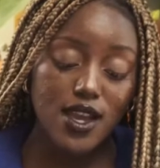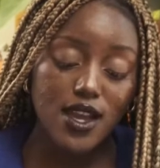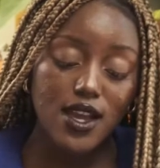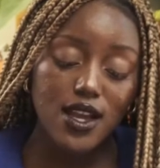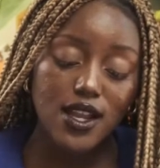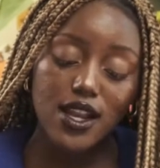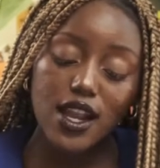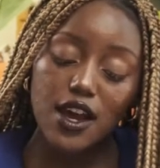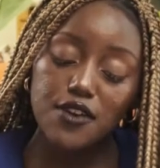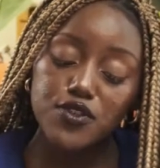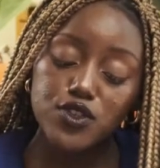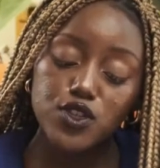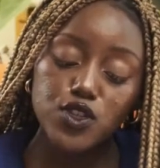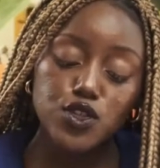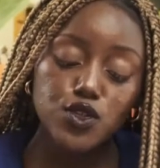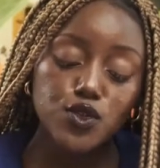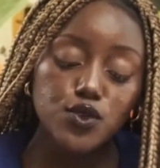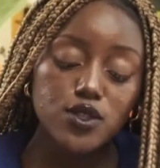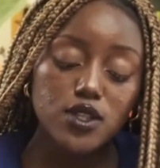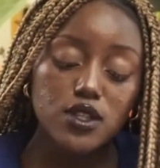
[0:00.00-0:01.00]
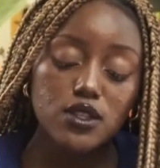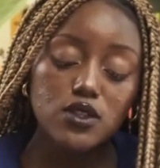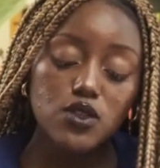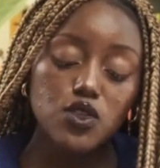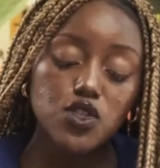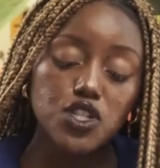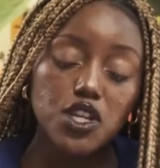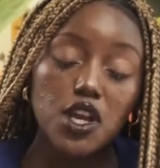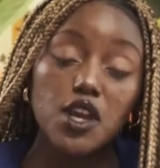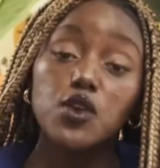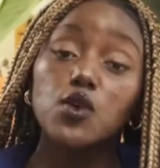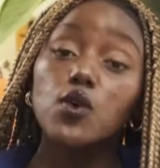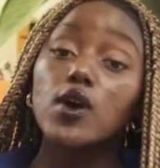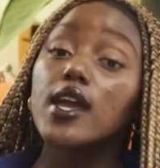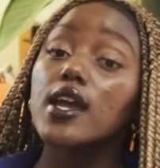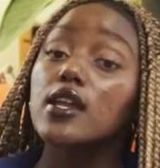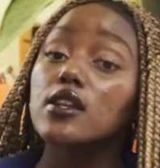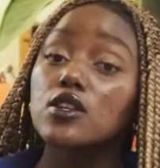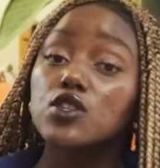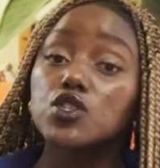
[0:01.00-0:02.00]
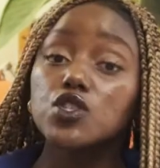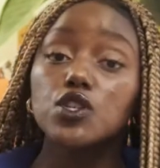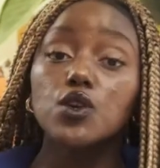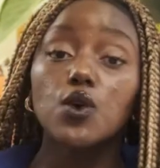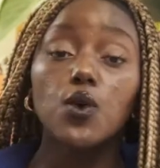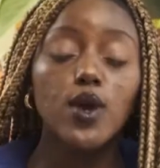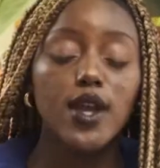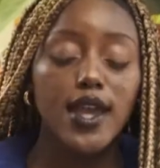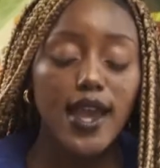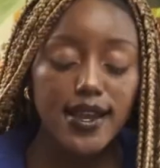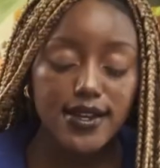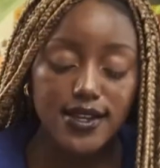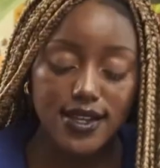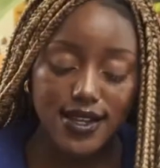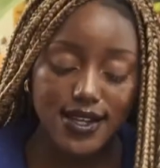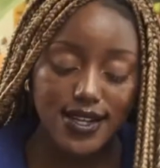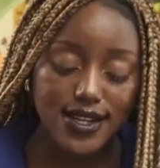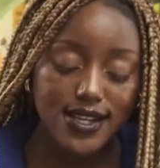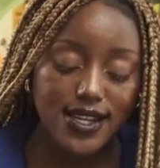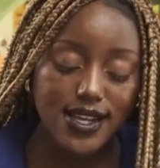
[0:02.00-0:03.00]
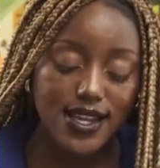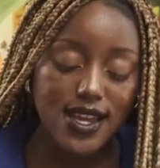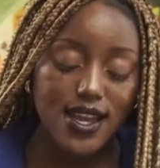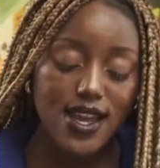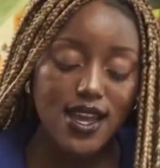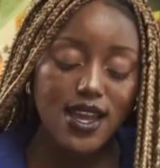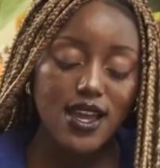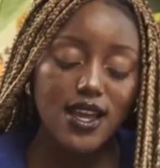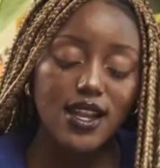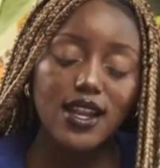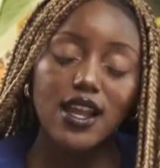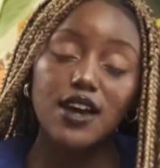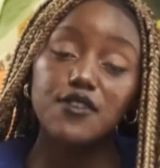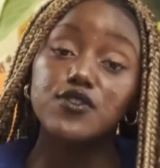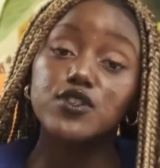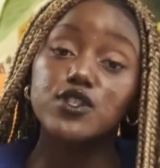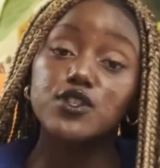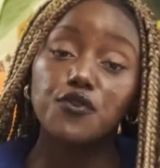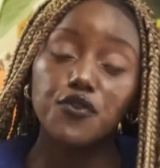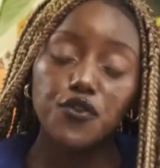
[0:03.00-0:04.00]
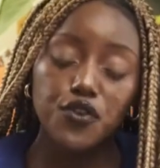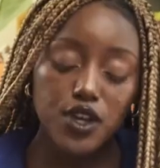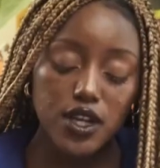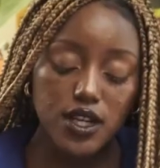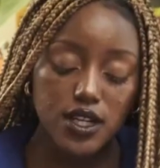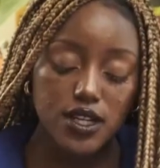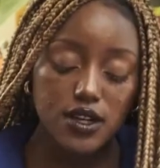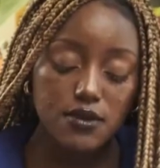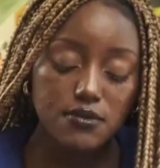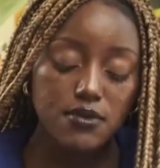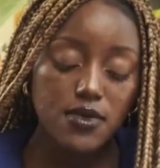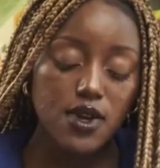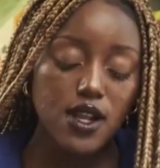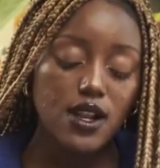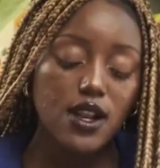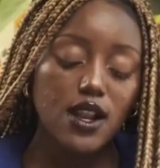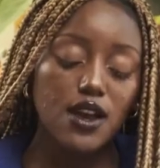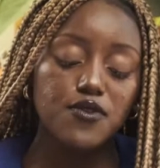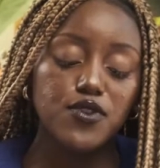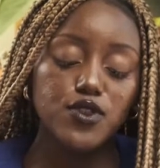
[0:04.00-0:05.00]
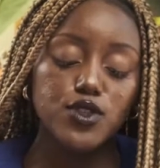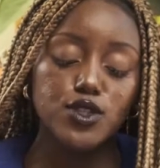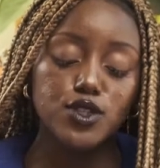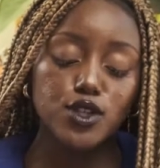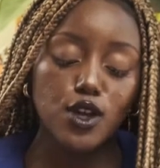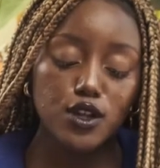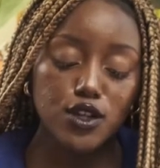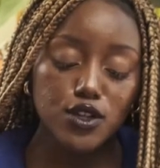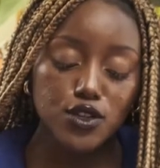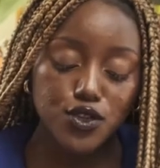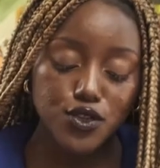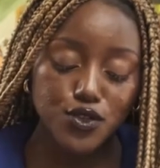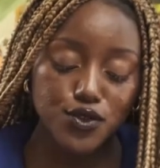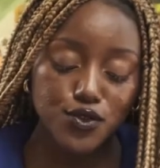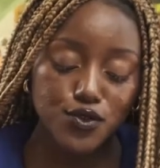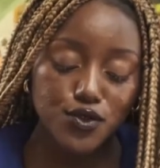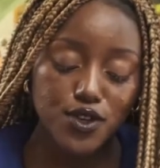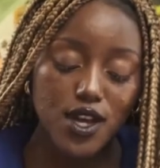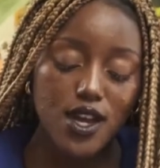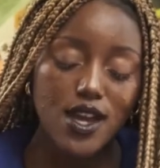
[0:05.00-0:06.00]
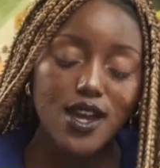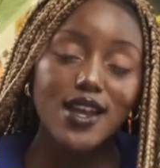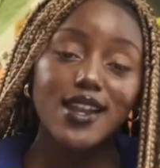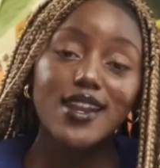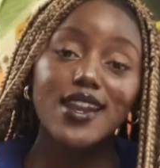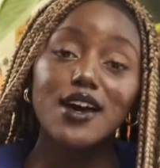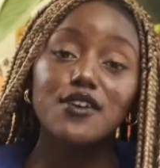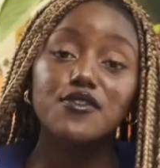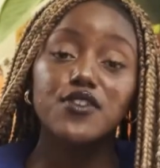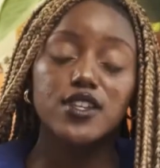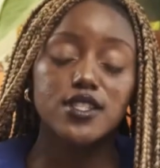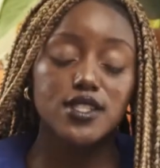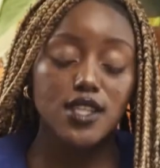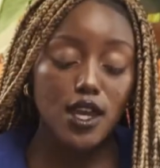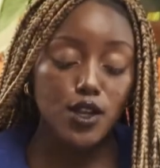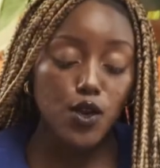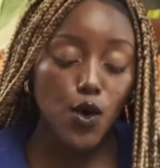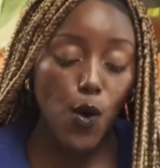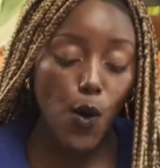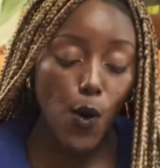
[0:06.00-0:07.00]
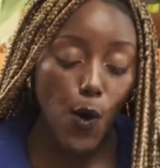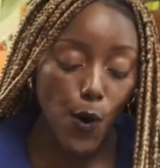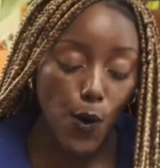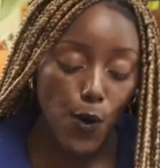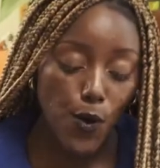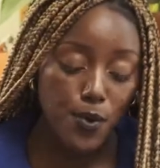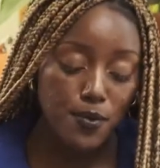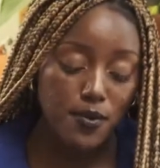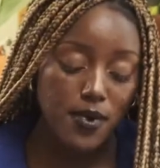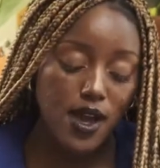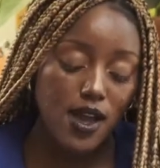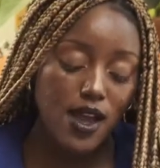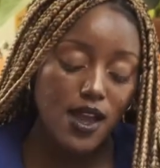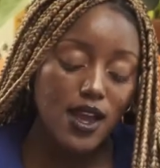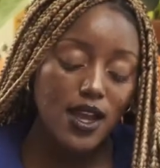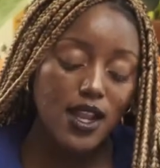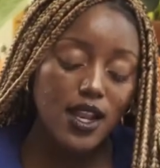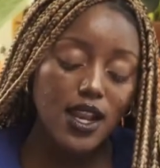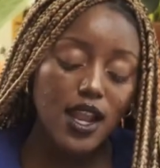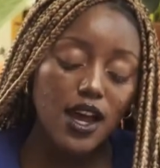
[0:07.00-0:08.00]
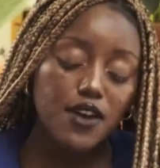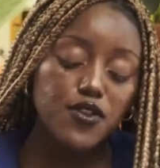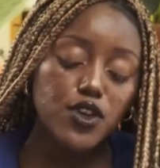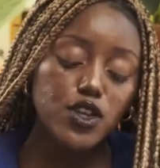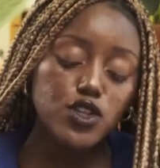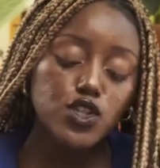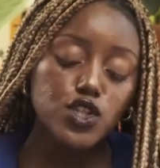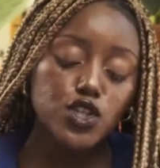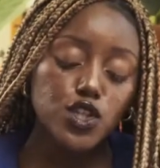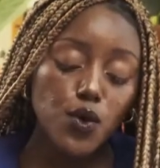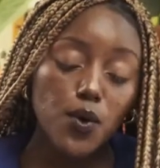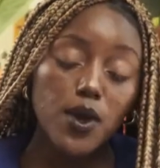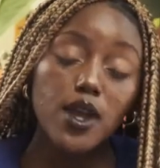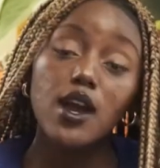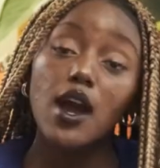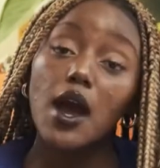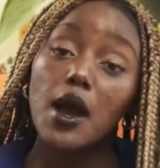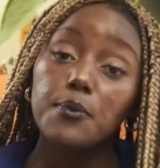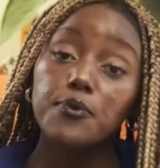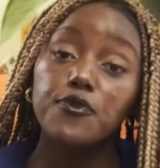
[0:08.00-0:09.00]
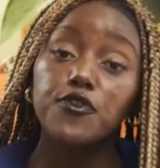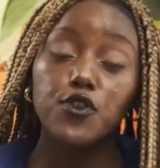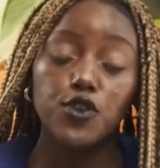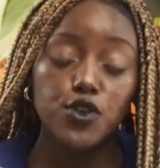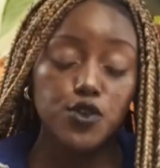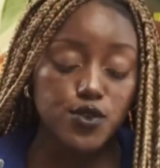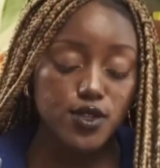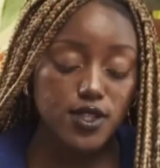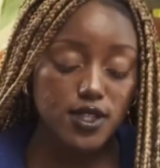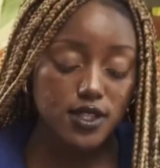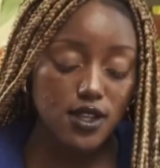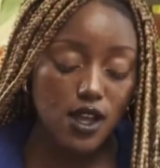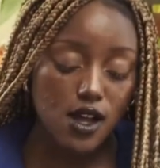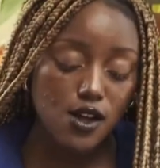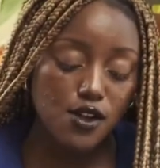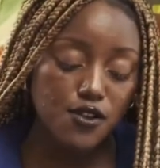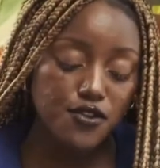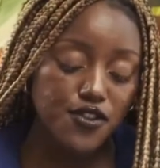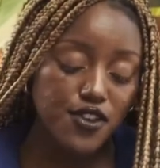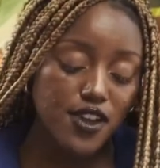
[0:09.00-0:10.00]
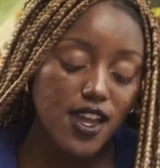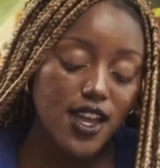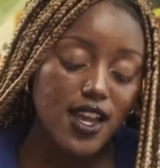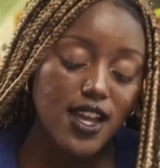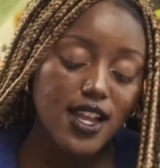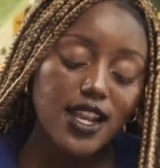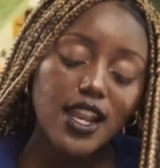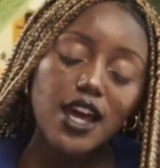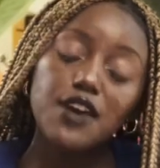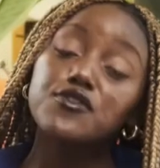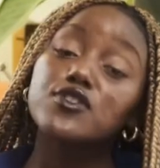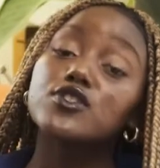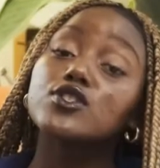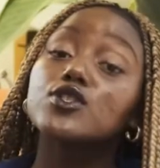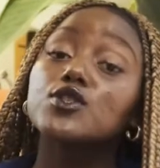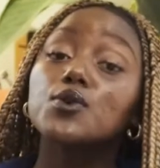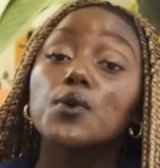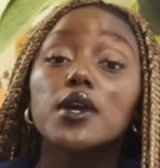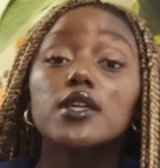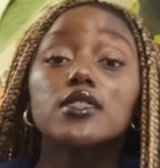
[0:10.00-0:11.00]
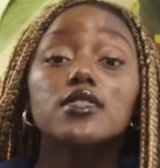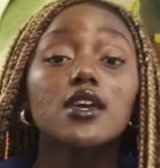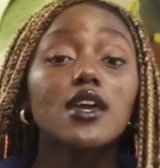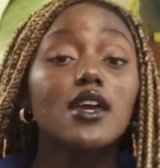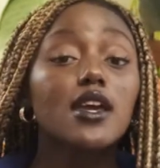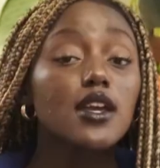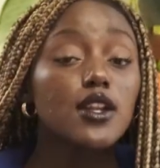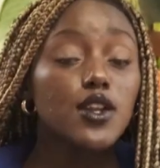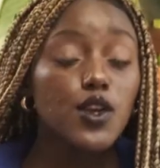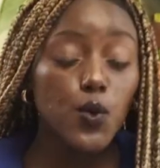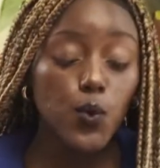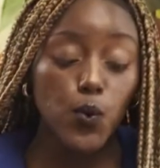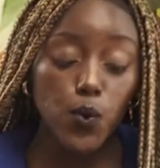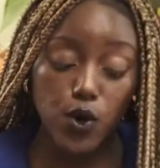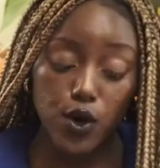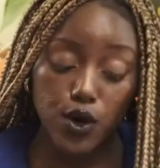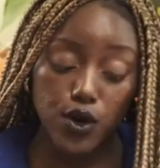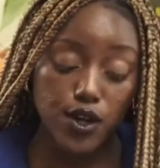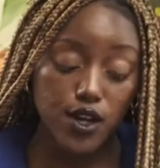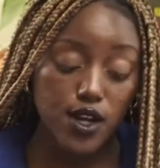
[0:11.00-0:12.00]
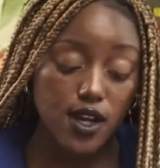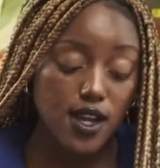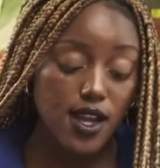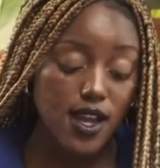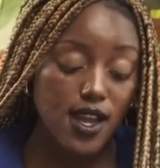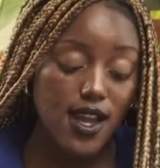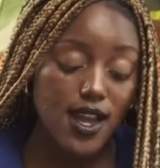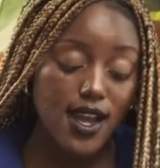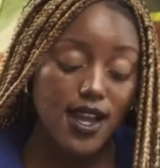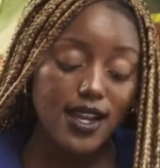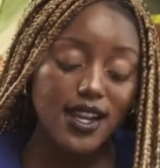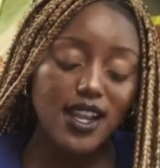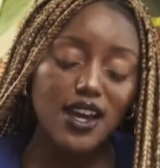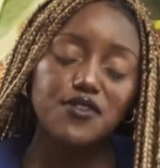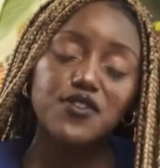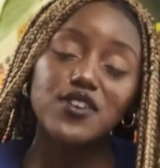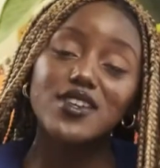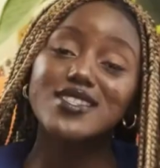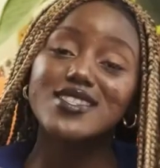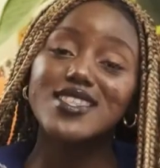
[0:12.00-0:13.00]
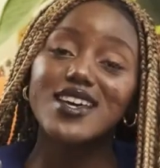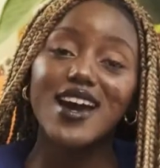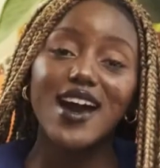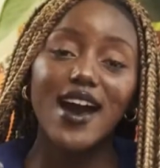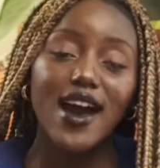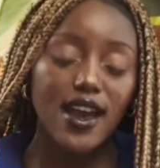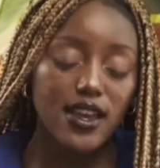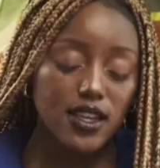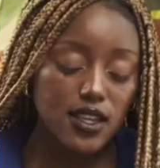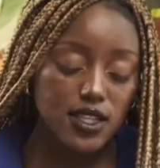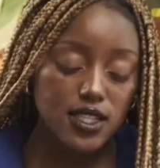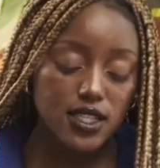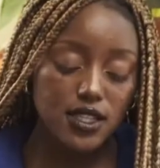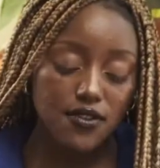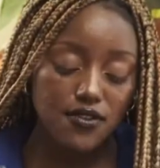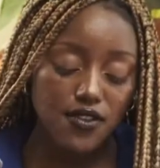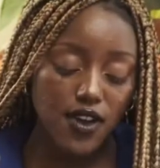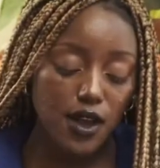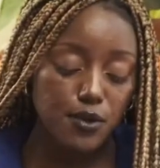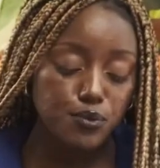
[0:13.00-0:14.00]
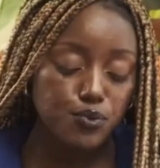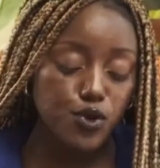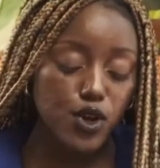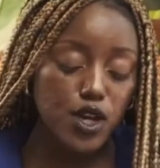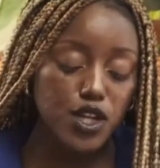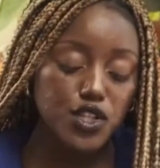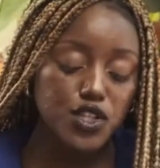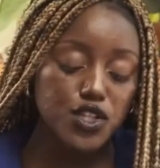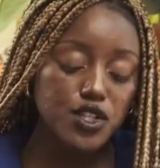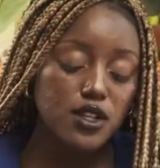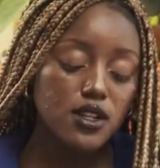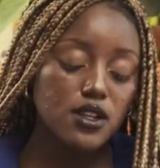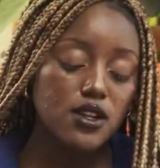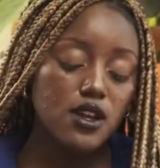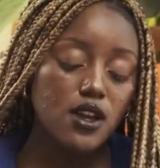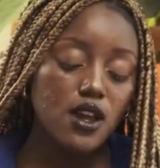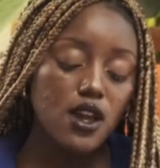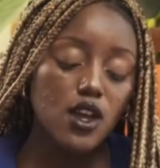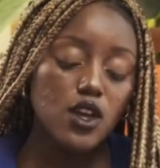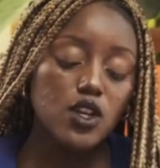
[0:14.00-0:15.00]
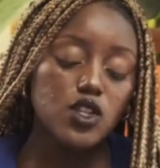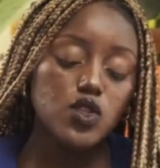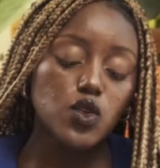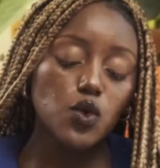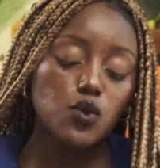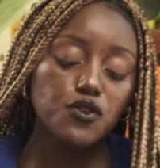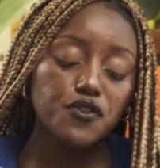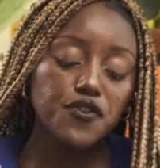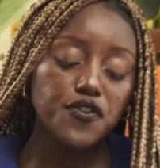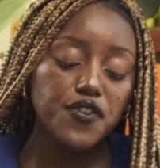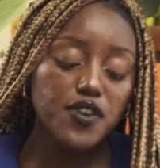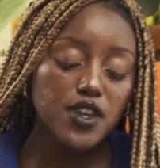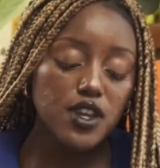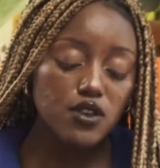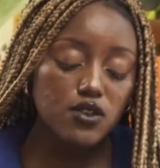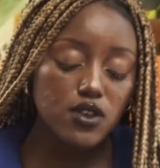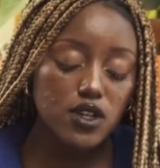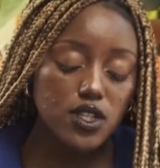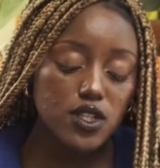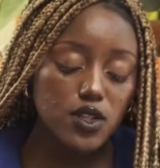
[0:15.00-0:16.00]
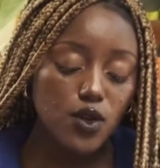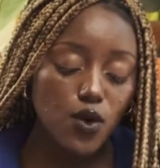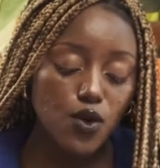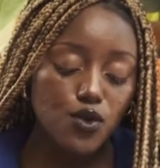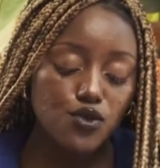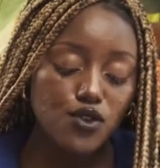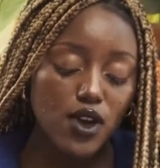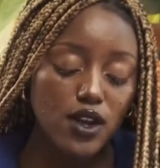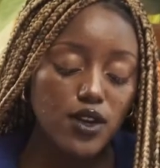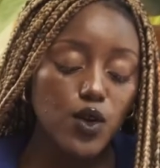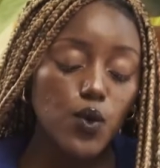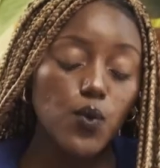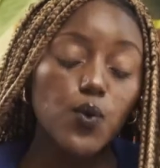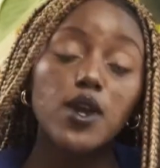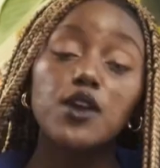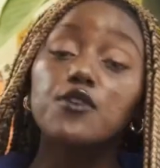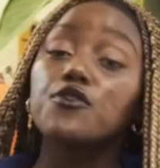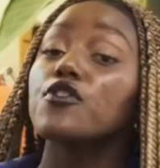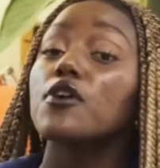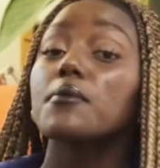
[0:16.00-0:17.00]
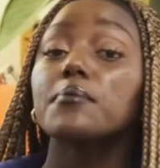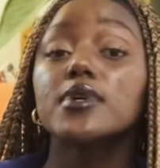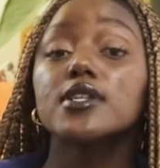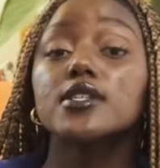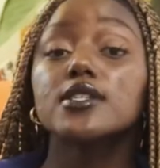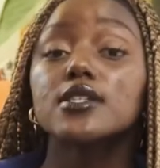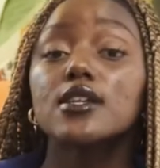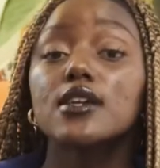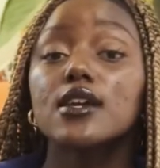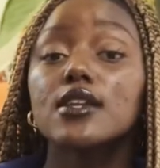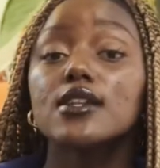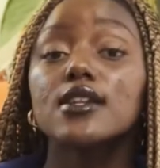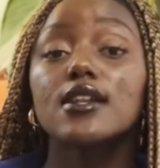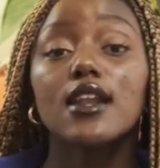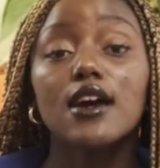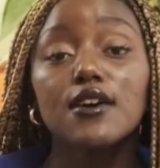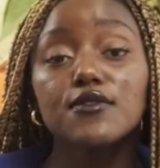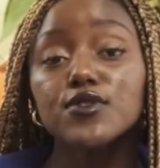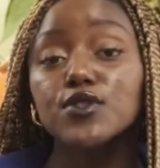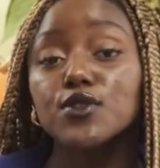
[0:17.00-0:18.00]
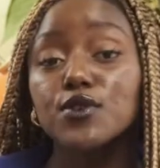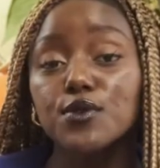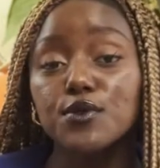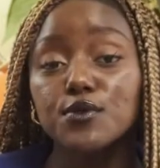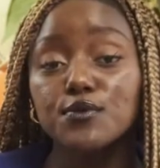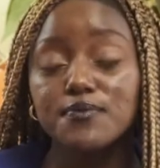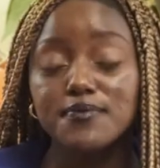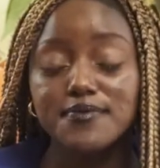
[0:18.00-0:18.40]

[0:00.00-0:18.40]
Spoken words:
Love is choosing to share your energy organically. Love is freedom. Love is solitude. Love is at home. Love is showing up for yourself. Love is doing the inner work. Love is the highest vibration. Don't fear it or run away from it. It loves you.